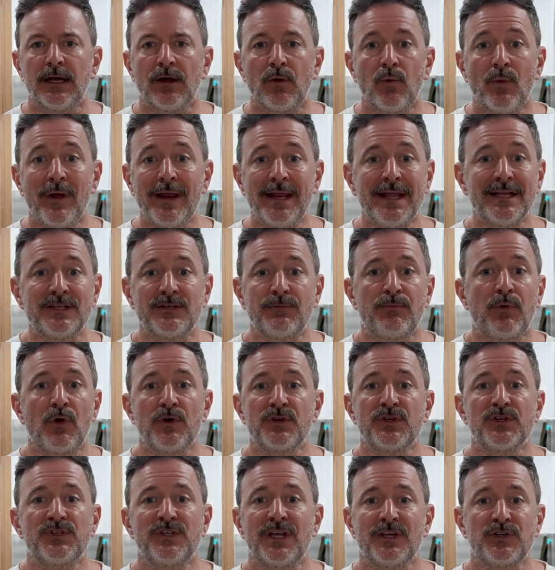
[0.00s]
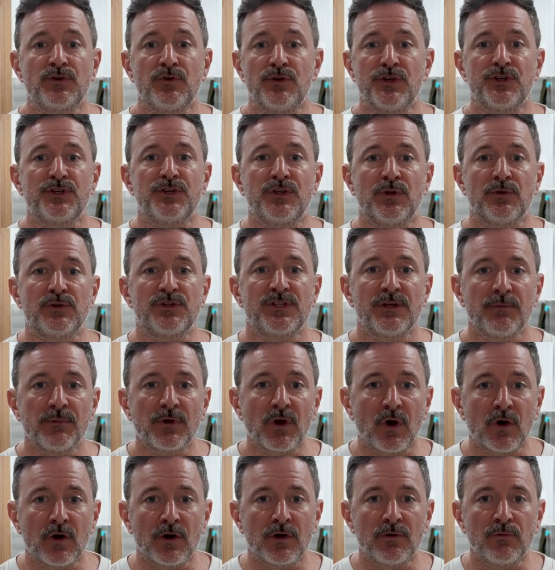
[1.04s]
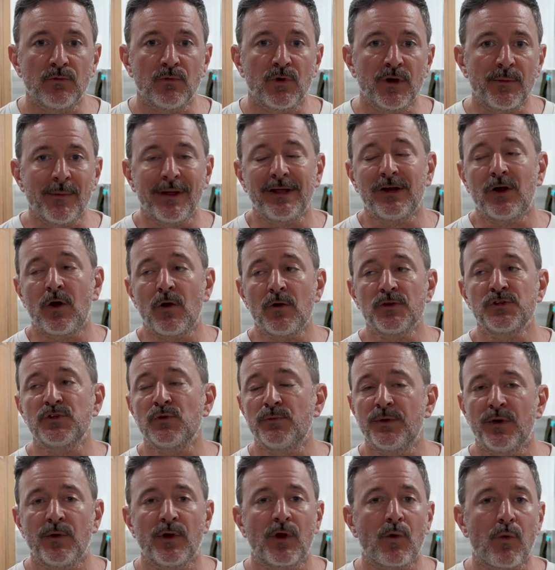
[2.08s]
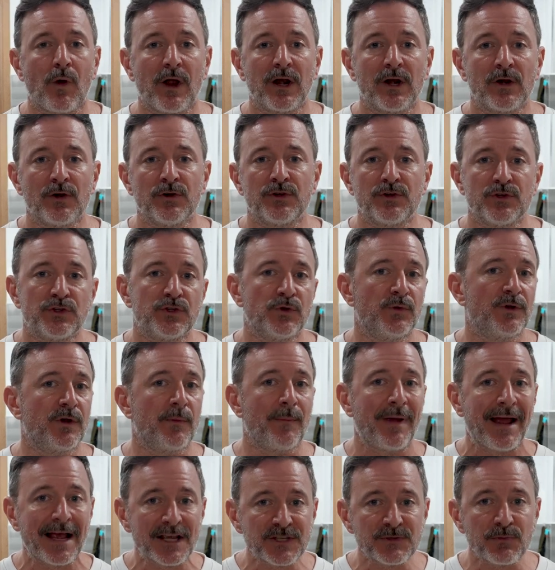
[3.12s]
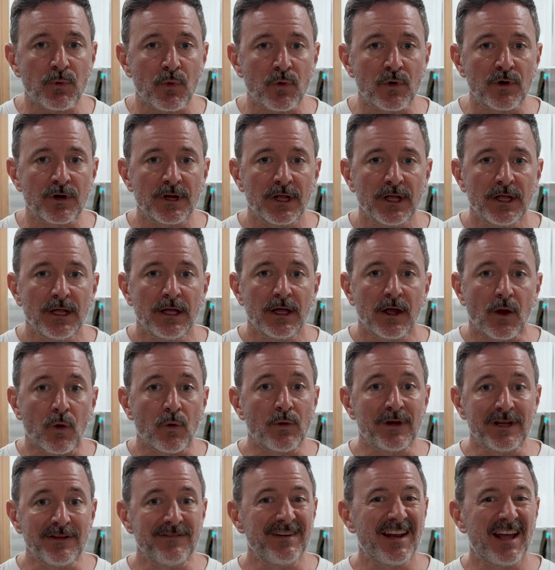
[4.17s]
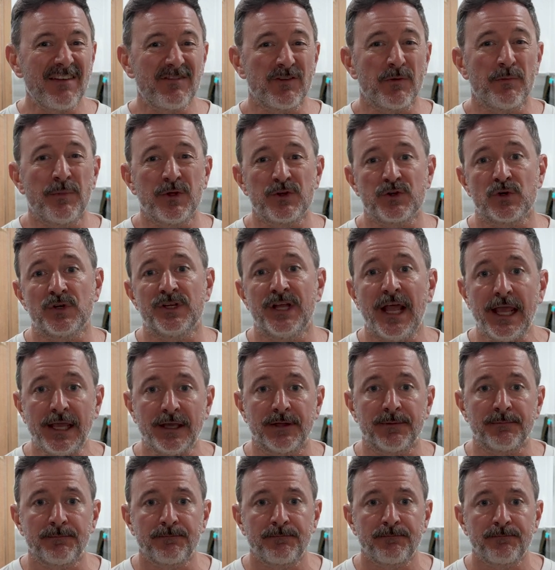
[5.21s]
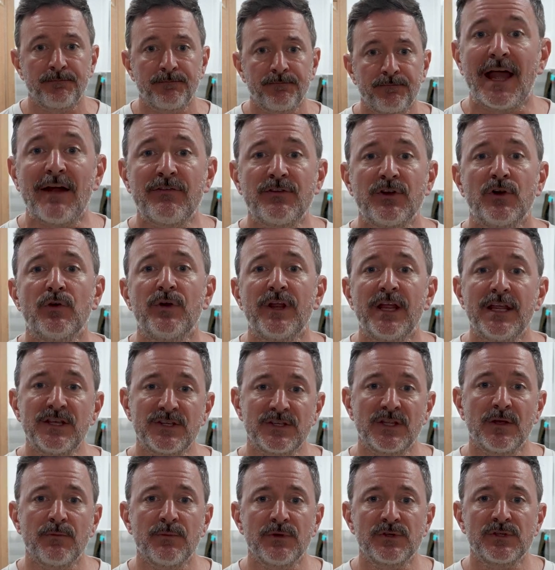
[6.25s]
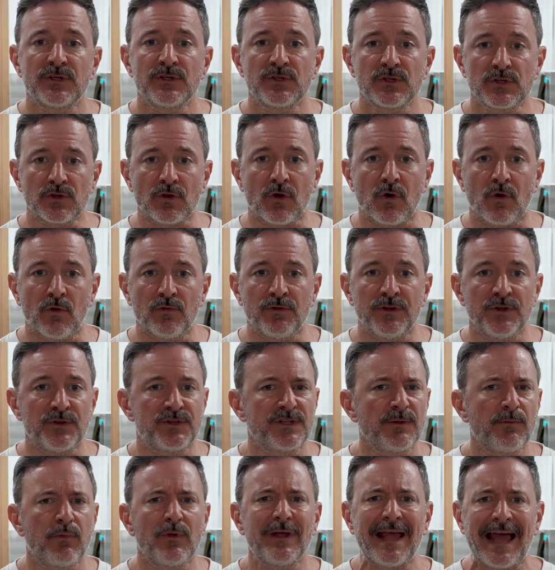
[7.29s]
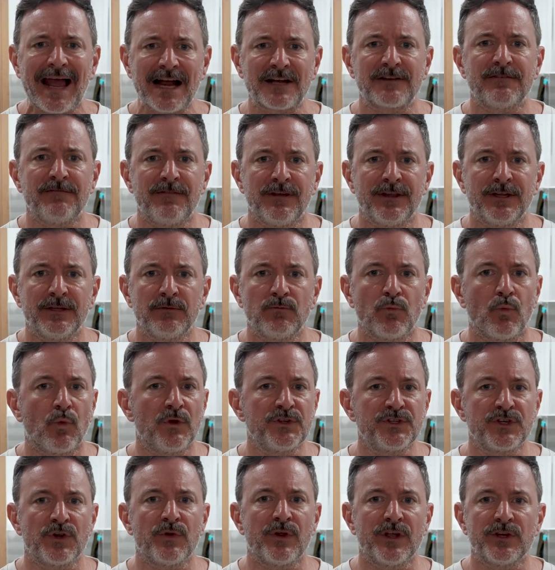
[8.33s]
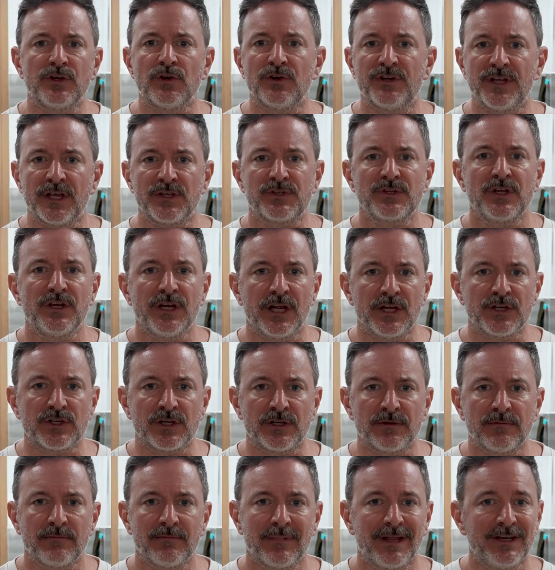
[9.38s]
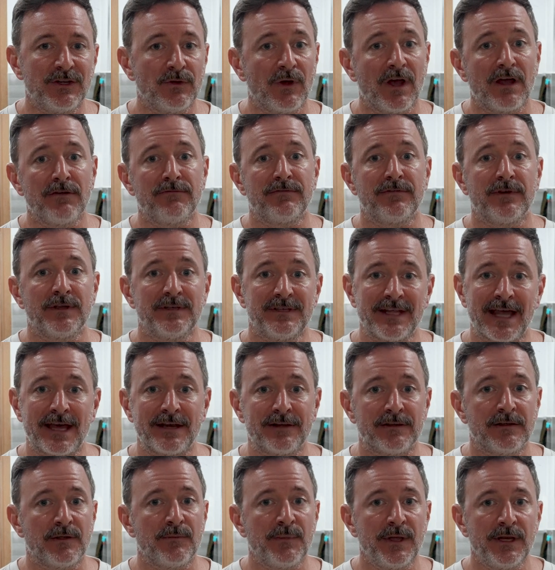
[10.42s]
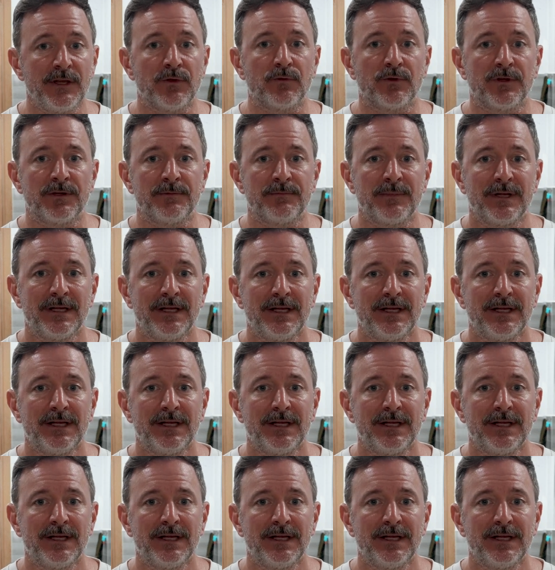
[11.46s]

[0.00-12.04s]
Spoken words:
waiting to purchase that traditional SIM card, where you might also be required to show your passport or even have your picture taken. After your eSIM is installed, you simply activate it once you're in your destination and you'll have data immediately.